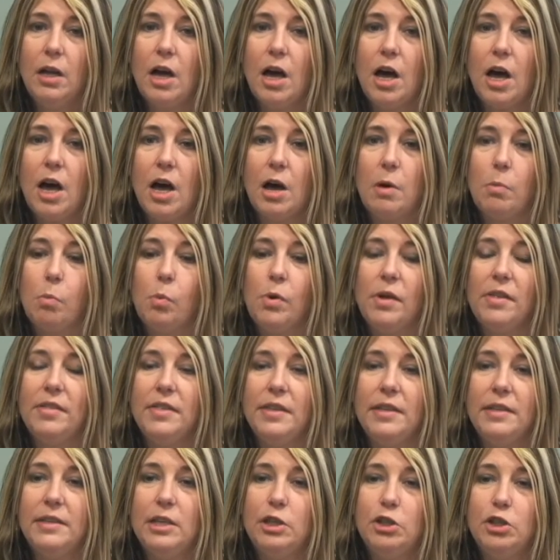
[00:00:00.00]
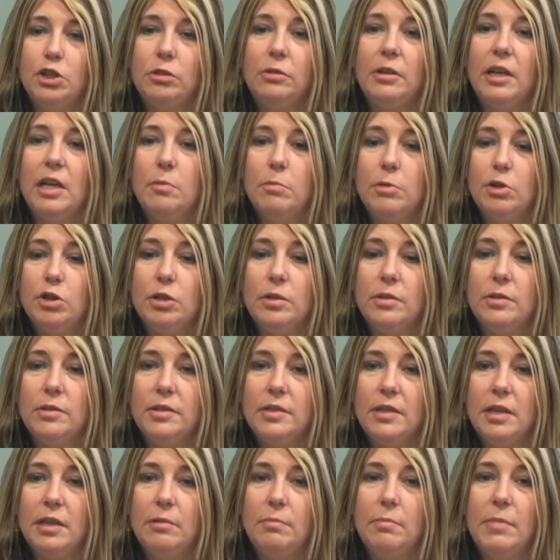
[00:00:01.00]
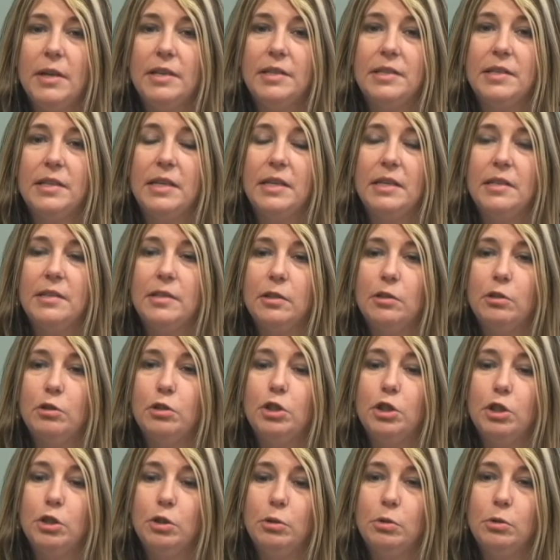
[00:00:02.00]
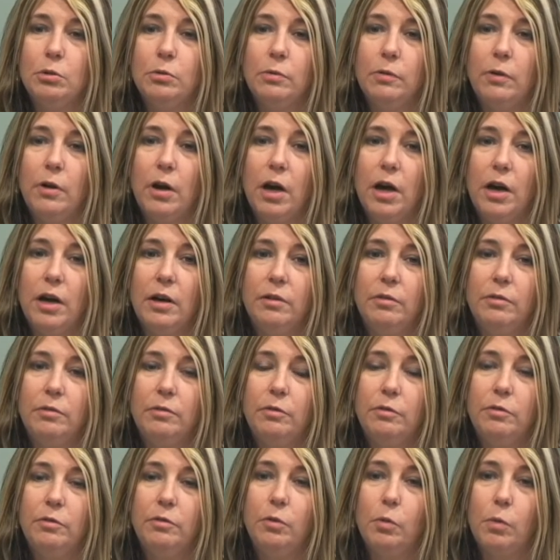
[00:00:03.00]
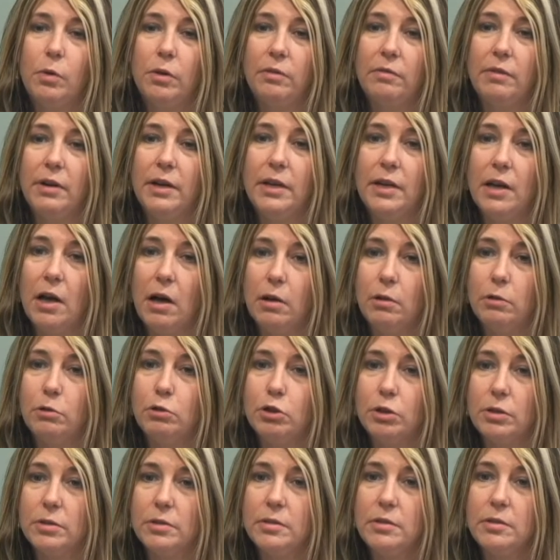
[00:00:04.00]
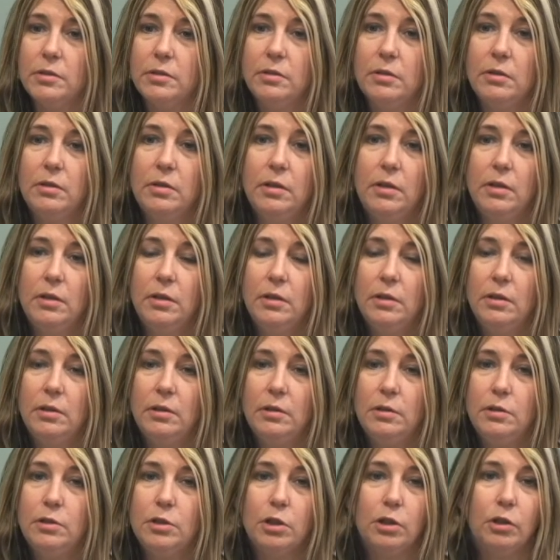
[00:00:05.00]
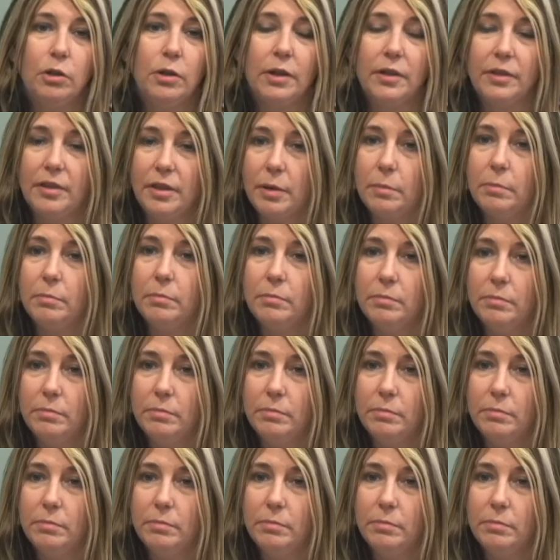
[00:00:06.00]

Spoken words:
With the digital images, it makes it easier for the radiologist to look at them.